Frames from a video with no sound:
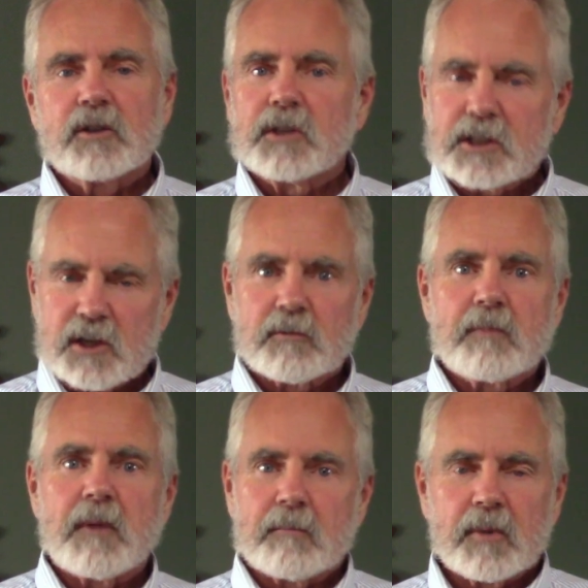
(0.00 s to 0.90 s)
Do this in
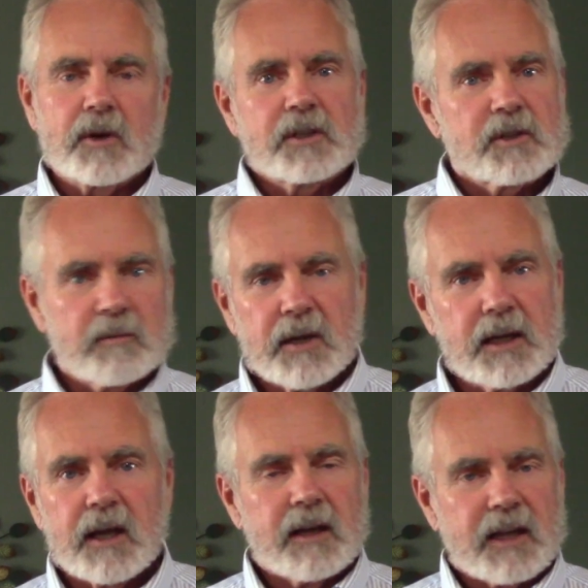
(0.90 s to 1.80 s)
remembrance of
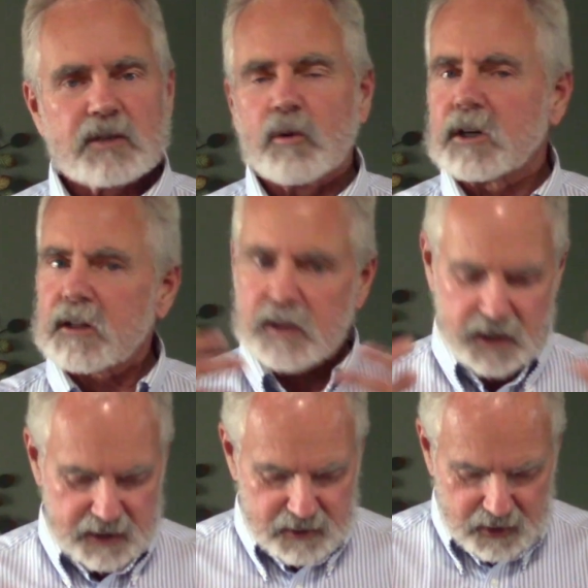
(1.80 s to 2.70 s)
me. That's one of the
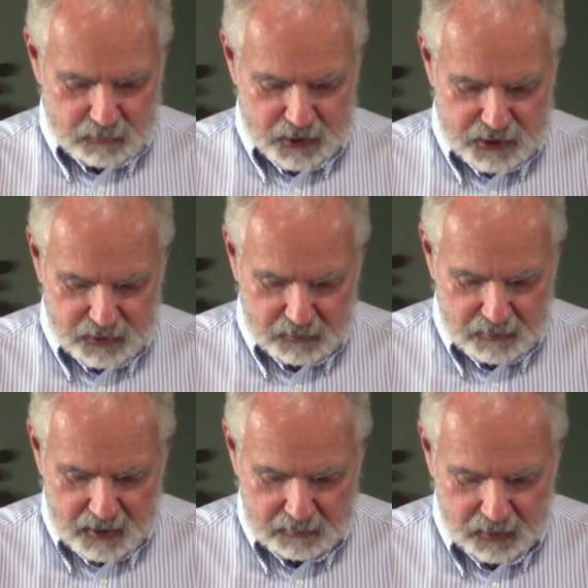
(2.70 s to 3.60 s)
things that we should
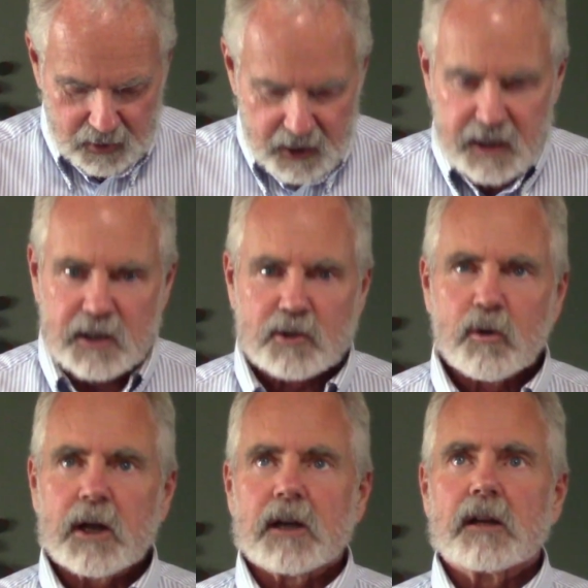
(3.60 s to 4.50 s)
remember, is
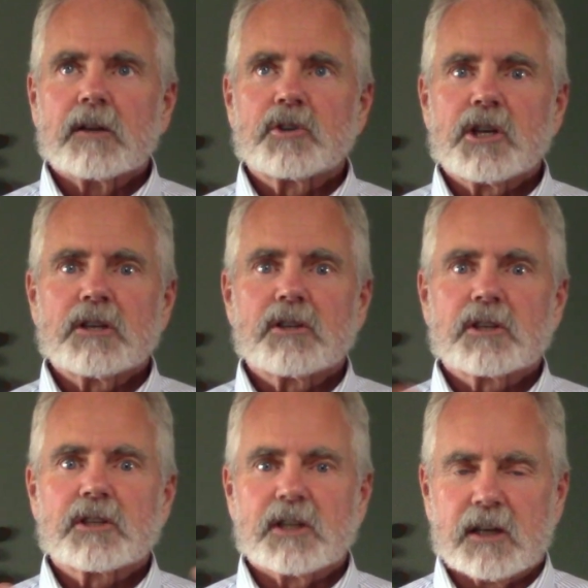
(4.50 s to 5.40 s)
what
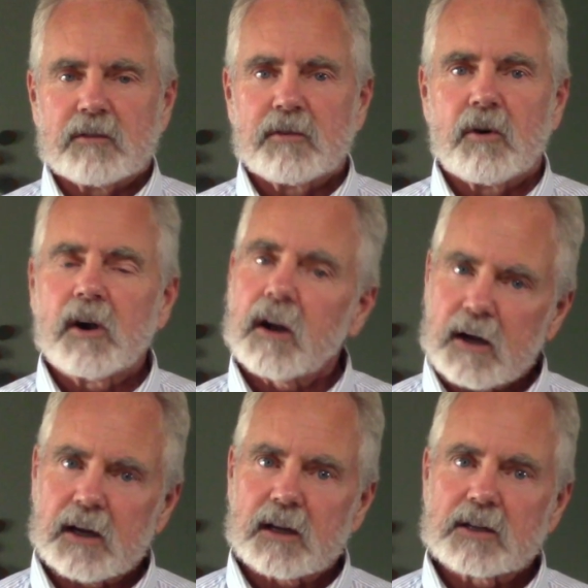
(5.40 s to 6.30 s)
Jesus did for
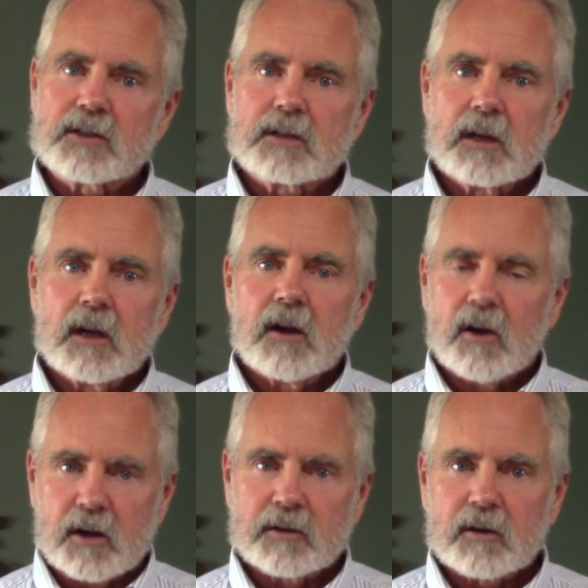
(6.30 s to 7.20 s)
us
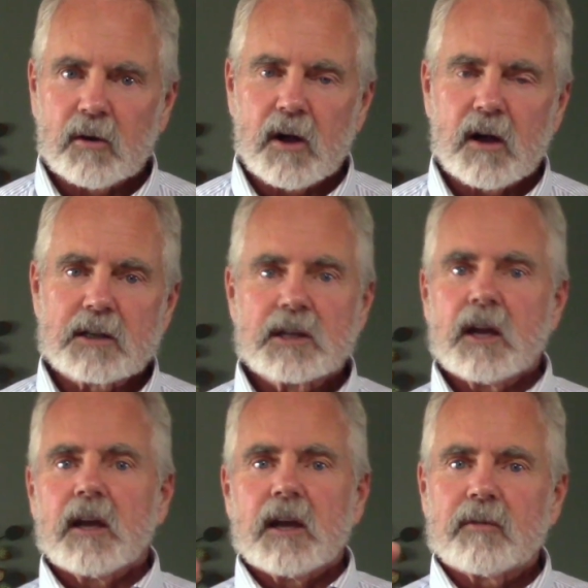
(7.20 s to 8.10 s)
on the cross.
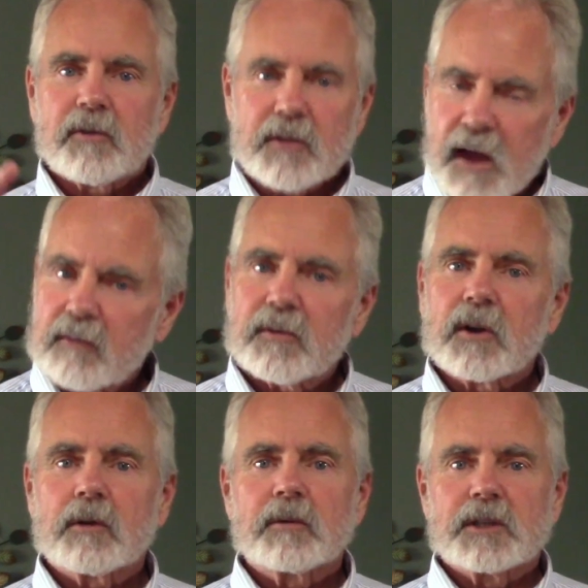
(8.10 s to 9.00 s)
And for that
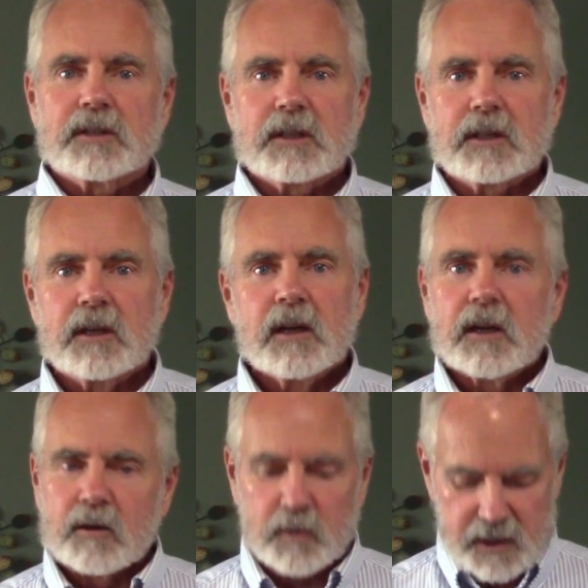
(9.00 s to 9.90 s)
very reason,
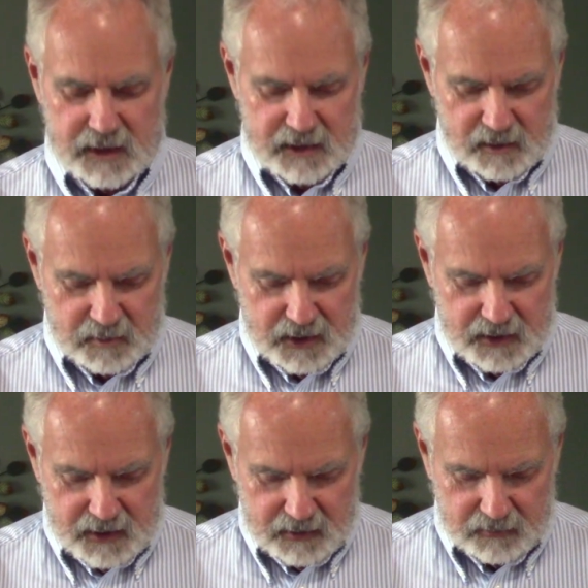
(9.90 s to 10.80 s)
we need to be
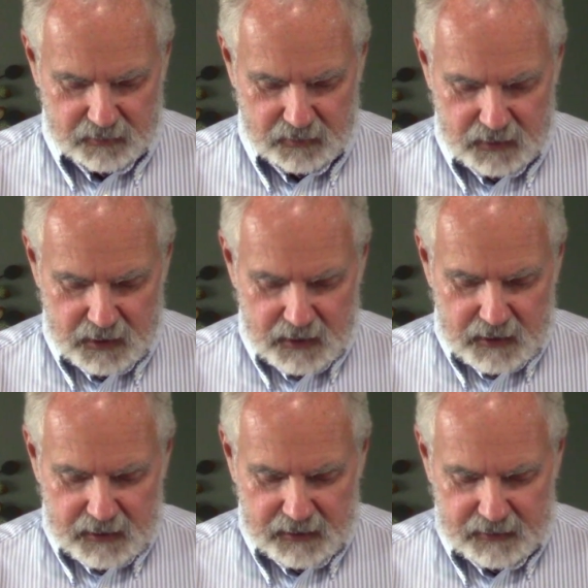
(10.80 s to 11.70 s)
thankful.
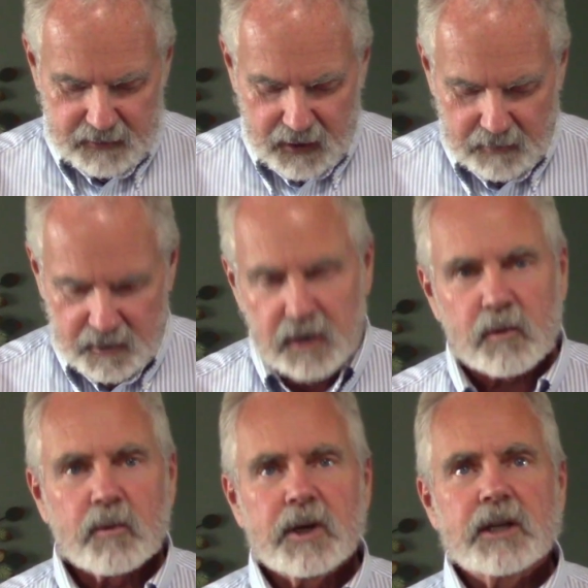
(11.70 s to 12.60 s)
I'm going to
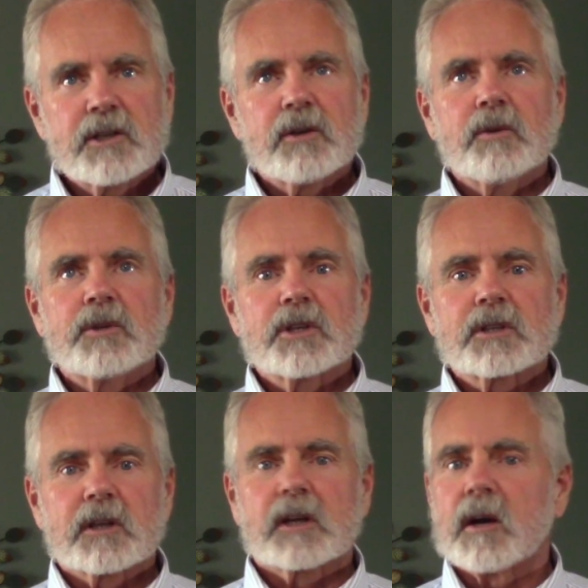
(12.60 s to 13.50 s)
read you
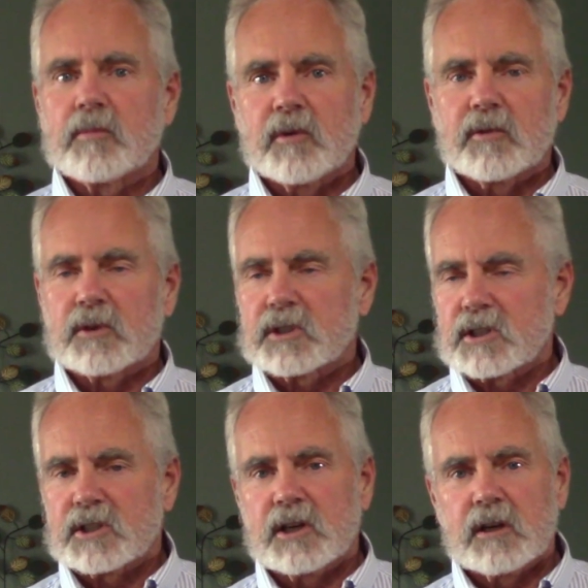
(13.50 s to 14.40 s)
just a couple
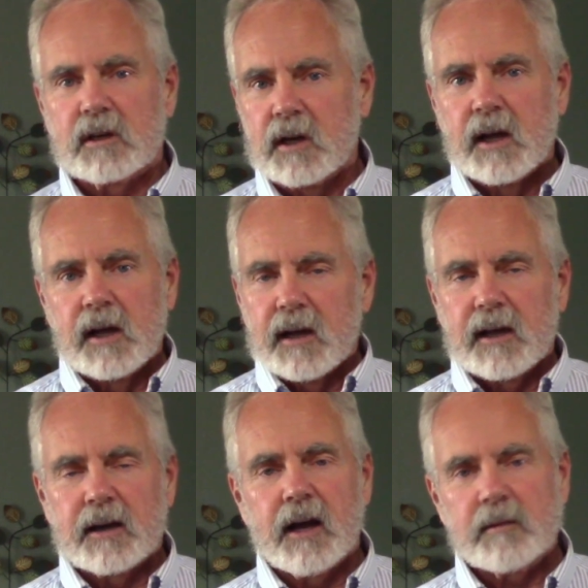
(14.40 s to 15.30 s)
verses here,
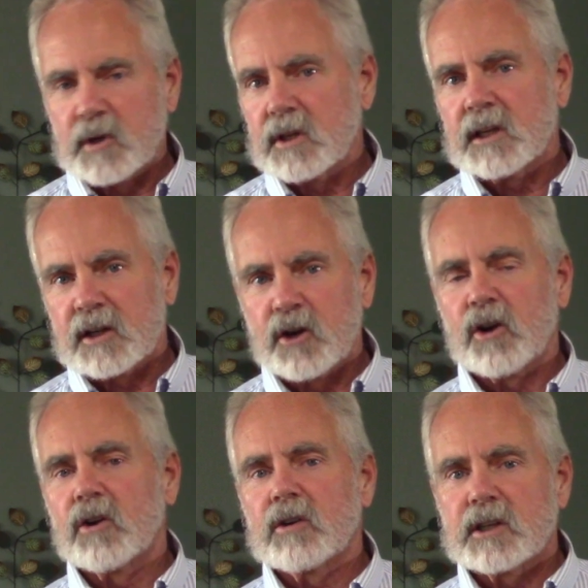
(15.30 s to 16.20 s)
and I'm going to
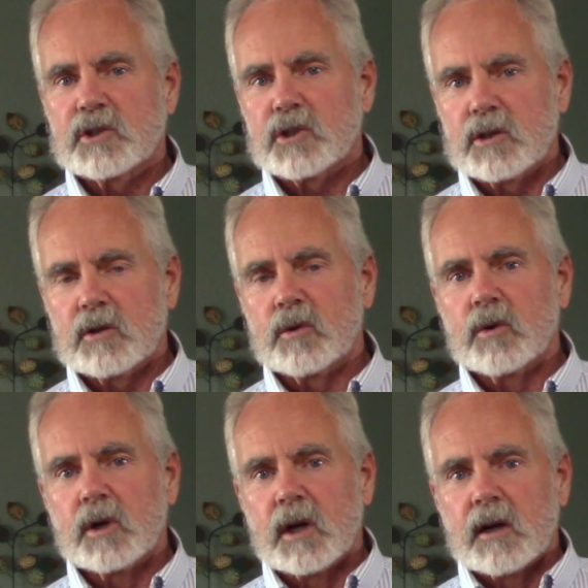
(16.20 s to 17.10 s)
encourage
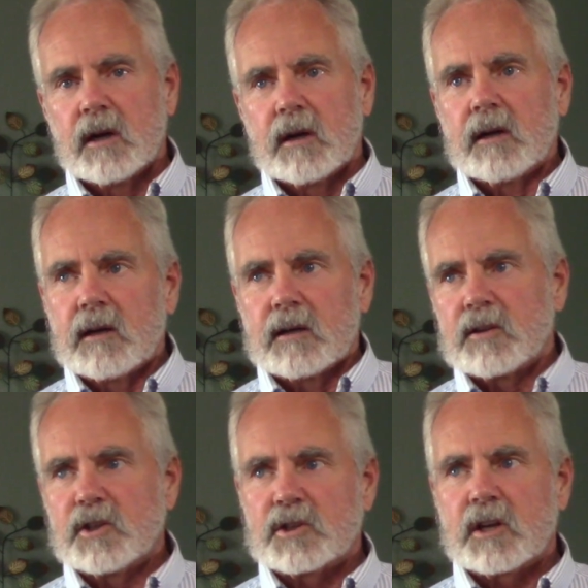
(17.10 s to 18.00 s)
you
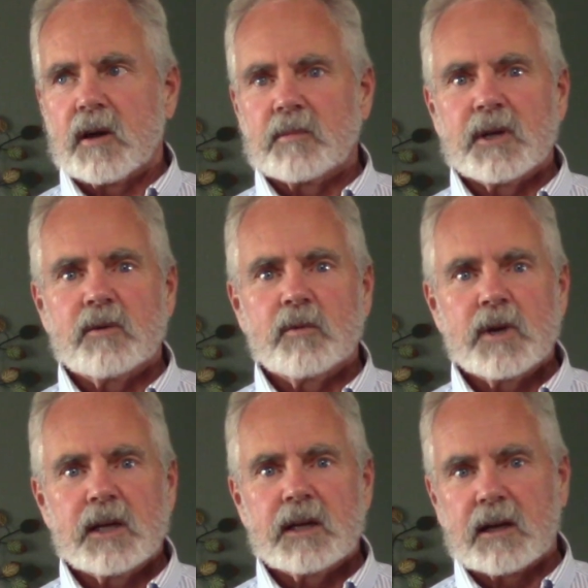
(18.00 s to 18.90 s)
this coming
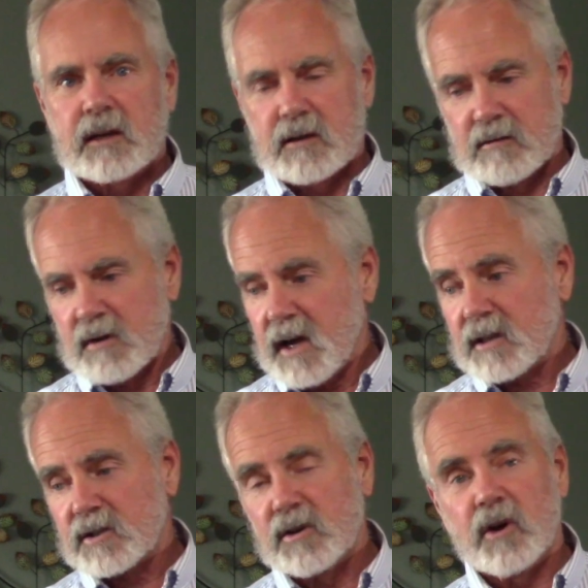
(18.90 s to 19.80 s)
week,
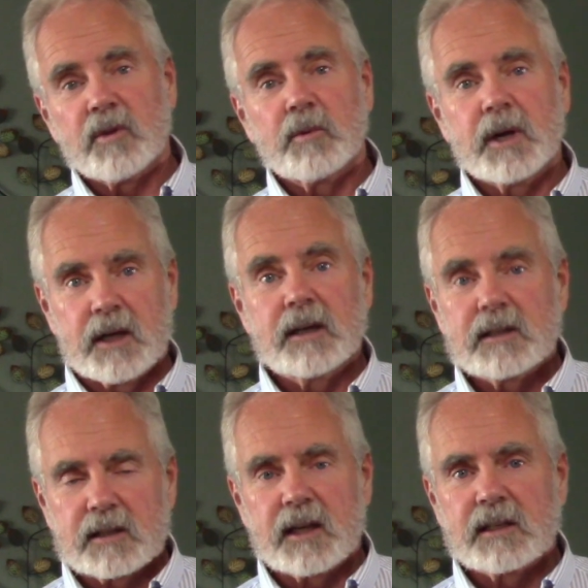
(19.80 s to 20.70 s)
actually all the way
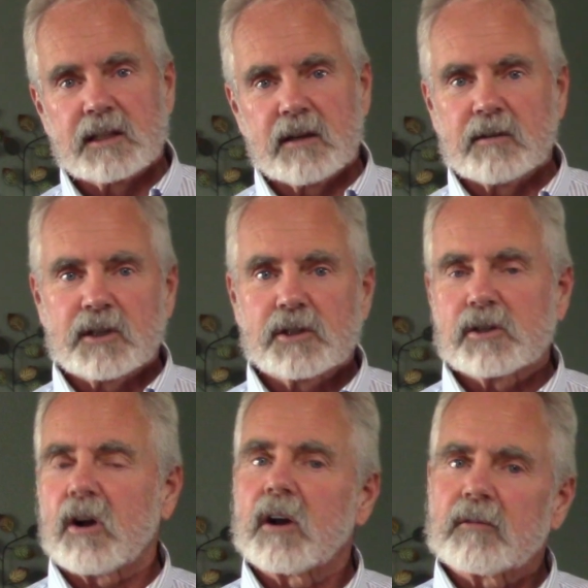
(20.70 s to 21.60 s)
to Thanksgiving, to
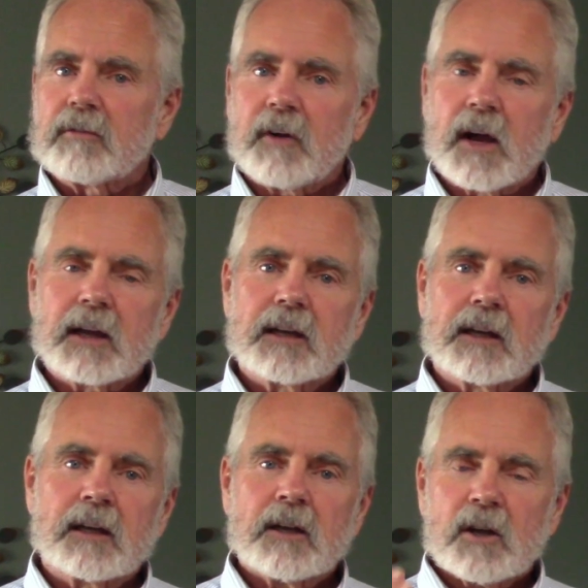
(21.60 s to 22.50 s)
start
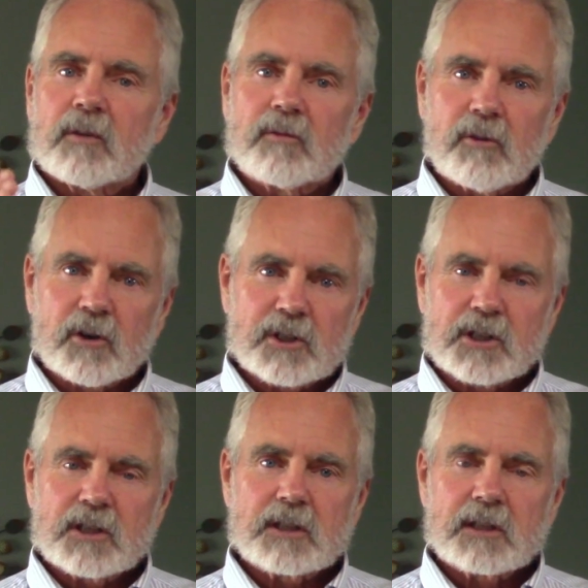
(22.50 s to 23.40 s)
finding
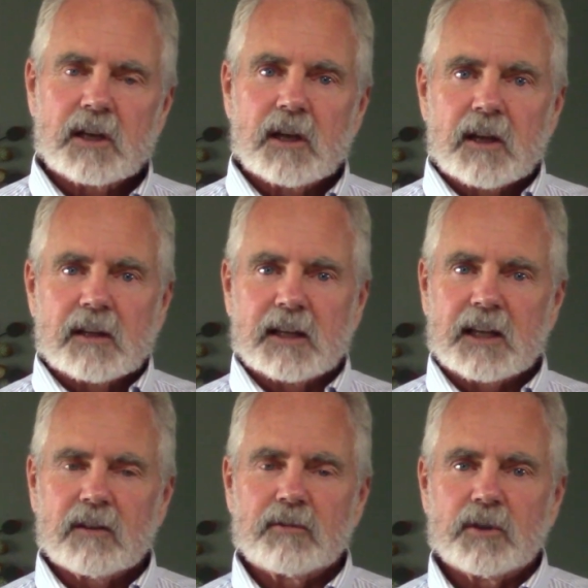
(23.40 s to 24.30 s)
verses to
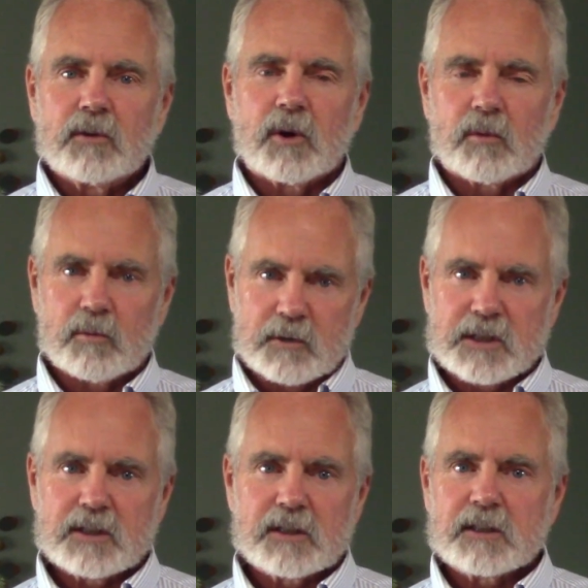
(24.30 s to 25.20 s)
give you a
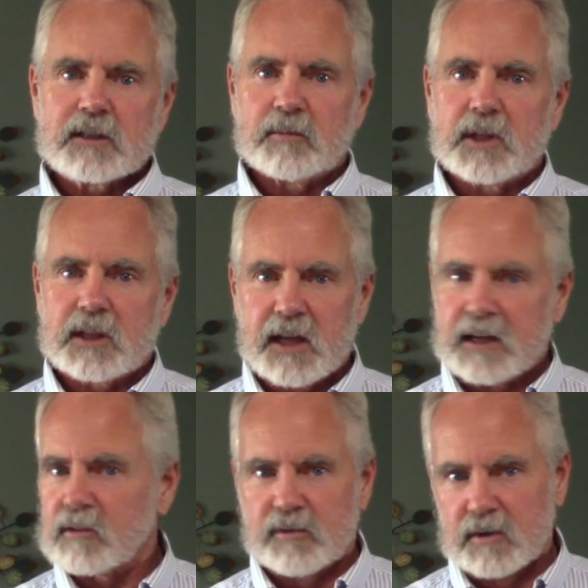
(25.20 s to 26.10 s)
reason to be
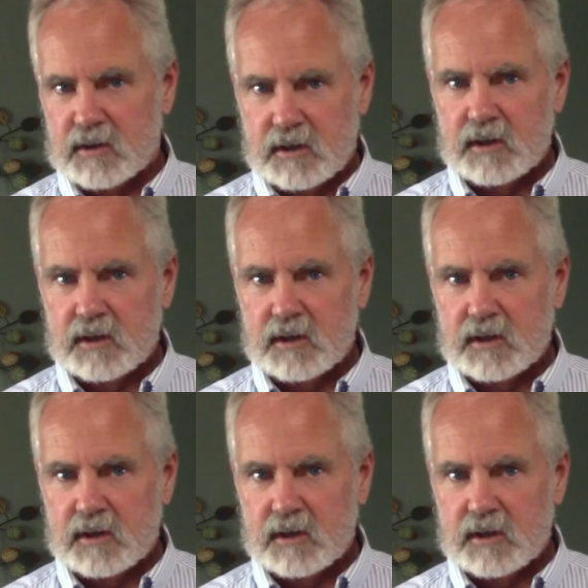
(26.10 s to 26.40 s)
thankful.